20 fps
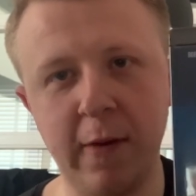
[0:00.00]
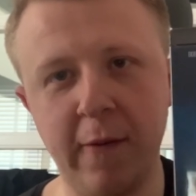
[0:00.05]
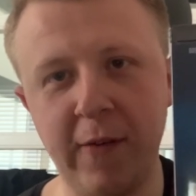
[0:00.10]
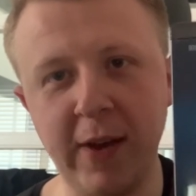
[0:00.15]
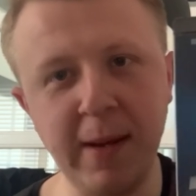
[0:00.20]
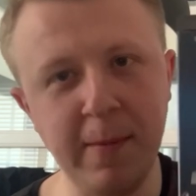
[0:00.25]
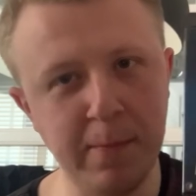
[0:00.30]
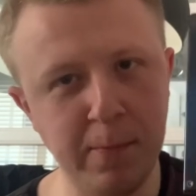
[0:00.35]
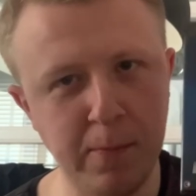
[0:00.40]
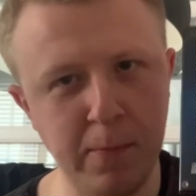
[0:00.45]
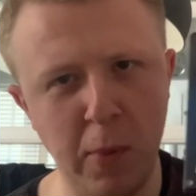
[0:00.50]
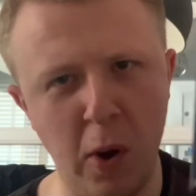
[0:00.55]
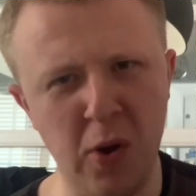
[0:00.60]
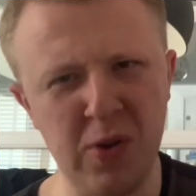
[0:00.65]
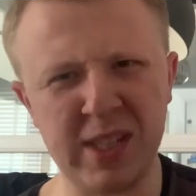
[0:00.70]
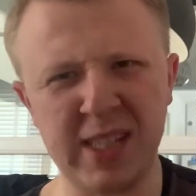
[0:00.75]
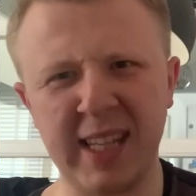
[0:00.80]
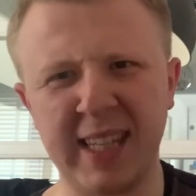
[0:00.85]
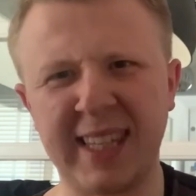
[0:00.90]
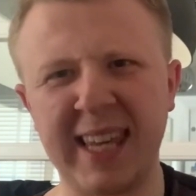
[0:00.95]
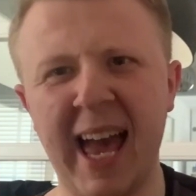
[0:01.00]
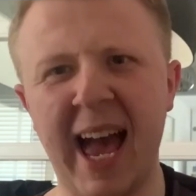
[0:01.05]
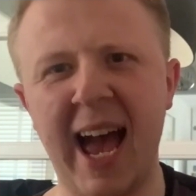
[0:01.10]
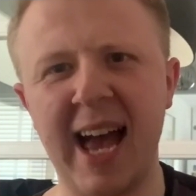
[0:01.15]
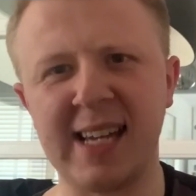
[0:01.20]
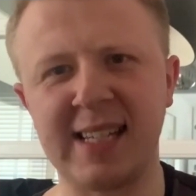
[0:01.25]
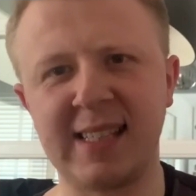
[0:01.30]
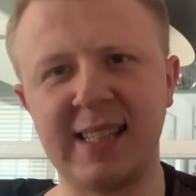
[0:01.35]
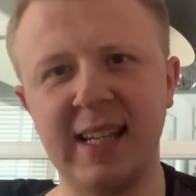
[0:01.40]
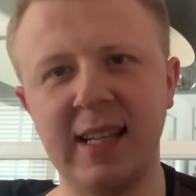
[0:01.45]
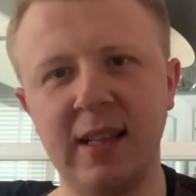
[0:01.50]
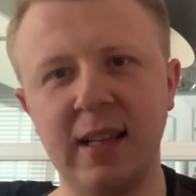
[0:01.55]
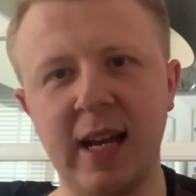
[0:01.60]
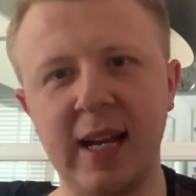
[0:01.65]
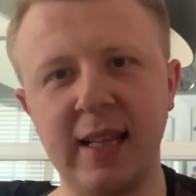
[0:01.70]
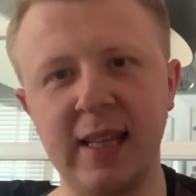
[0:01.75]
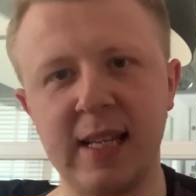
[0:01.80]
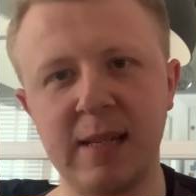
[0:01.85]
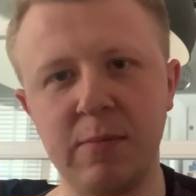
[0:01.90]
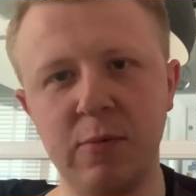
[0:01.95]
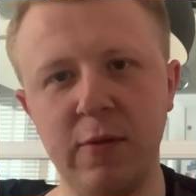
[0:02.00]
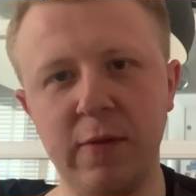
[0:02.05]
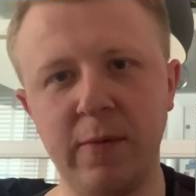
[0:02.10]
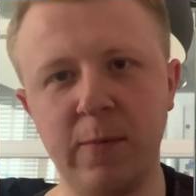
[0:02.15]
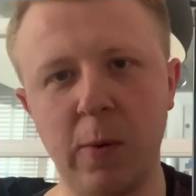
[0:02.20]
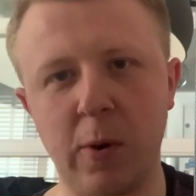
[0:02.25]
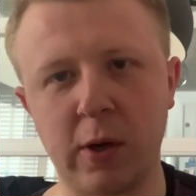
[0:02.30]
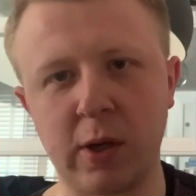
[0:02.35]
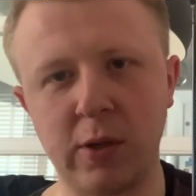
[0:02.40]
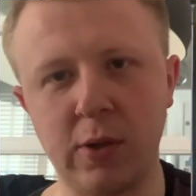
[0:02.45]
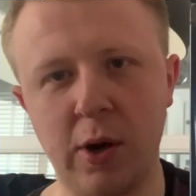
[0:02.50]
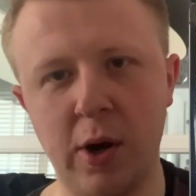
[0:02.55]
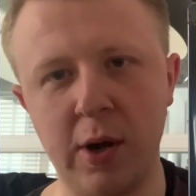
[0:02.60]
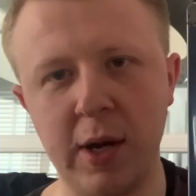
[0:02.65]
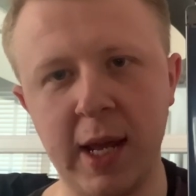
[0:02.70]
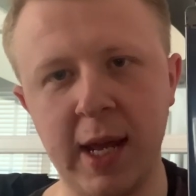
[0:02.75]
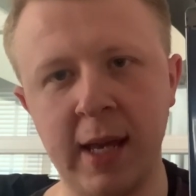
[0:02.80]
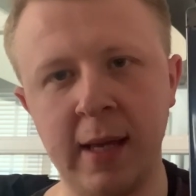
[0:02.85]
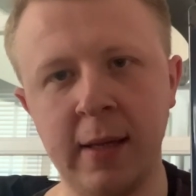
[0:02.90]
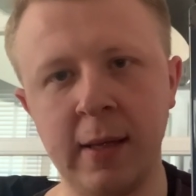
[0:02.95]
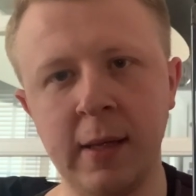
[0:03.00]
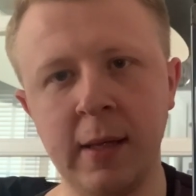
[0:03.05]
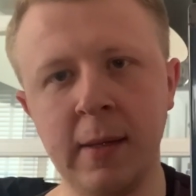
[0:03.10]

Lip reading: I think most of the cast didn't like this movie, working on it,